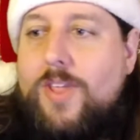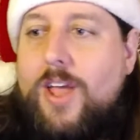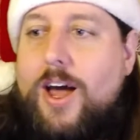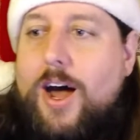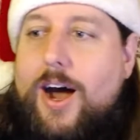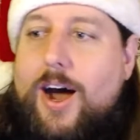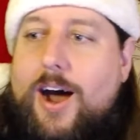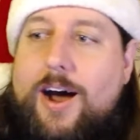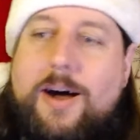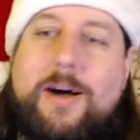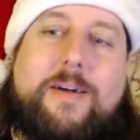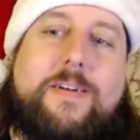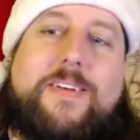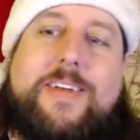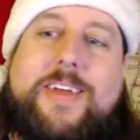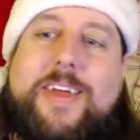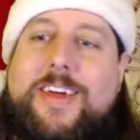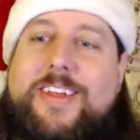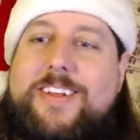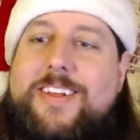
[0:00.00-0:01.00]
Uh,
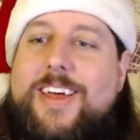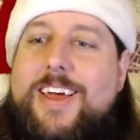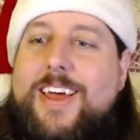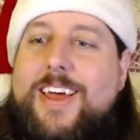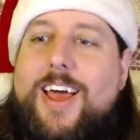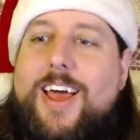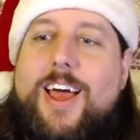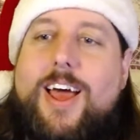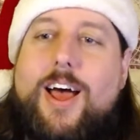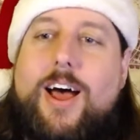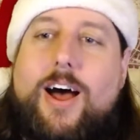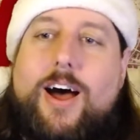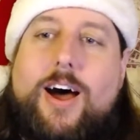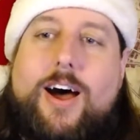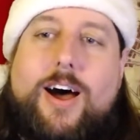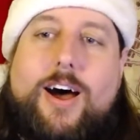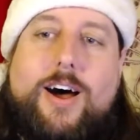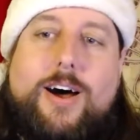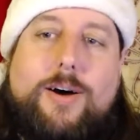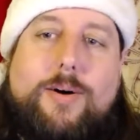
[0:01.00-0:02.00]
and
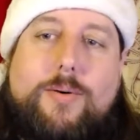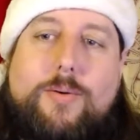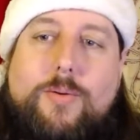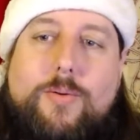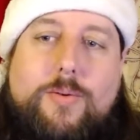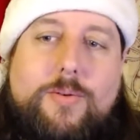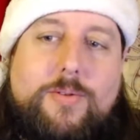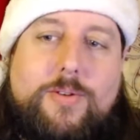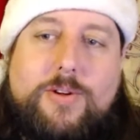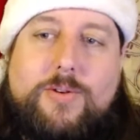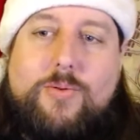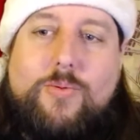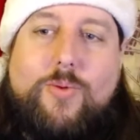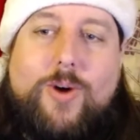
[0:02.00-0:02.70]
uh, you know,